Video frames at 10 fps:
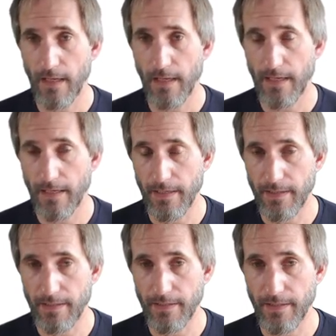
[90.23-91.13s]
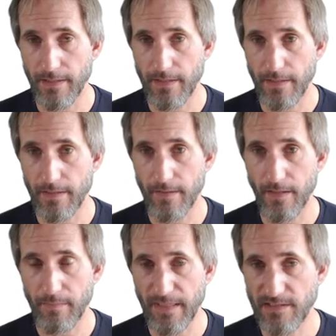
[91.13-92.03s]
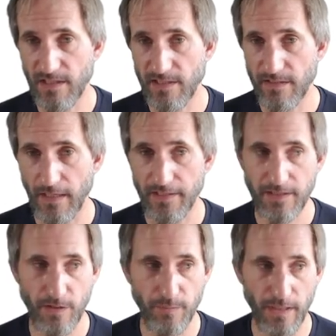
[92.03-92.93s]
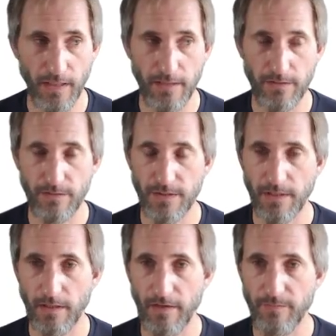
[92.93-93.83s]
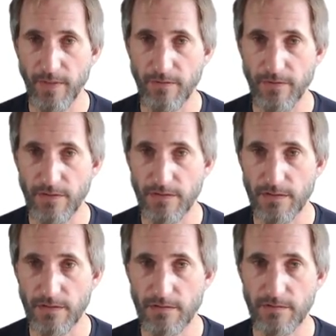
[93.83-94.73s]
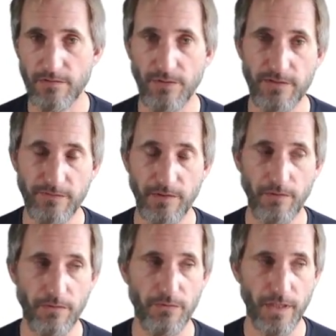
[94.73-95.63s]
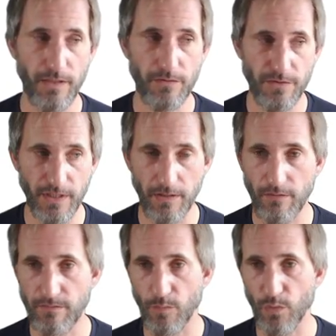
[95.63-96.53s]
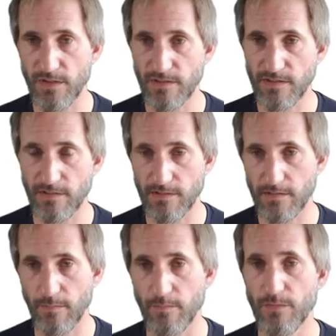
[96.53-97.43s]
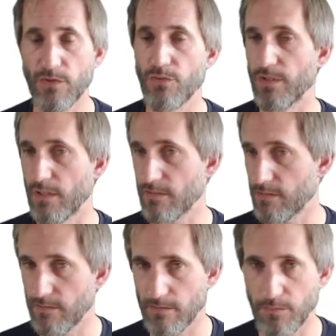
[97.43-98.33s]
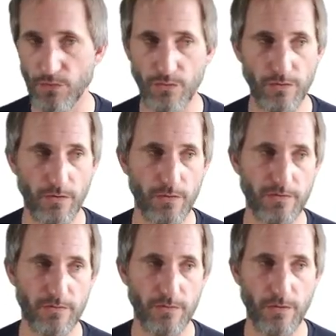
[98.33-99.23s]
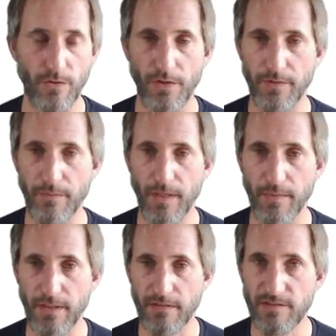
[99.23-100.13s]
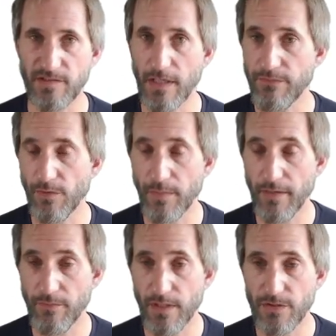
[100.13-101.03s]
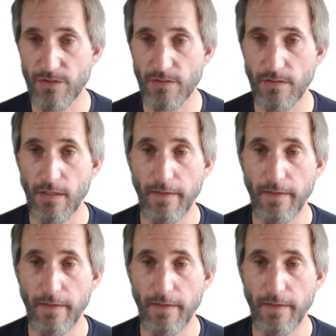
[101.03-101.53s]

And, and, and, and basically the idea behind container life migration is transfer a running container from one system to another system. You could also call it maybe stateful migration